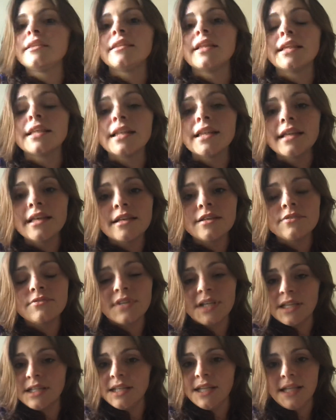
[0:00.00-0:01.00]
then live
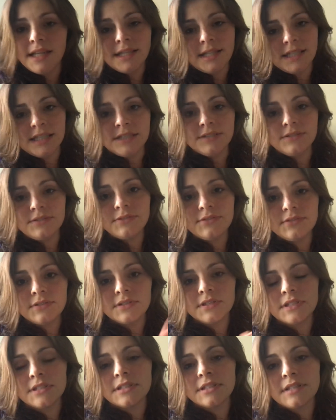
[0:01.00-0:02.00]
and let live.
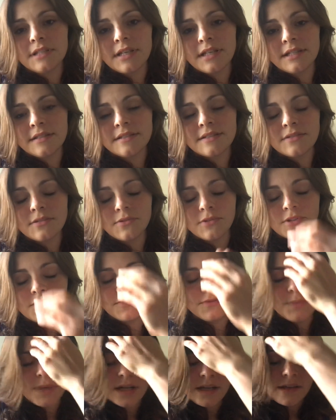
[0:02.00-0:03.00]
That's sort
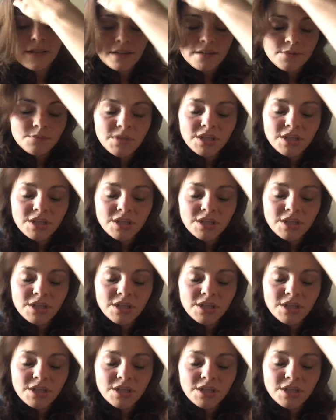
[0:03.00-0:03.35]
of my,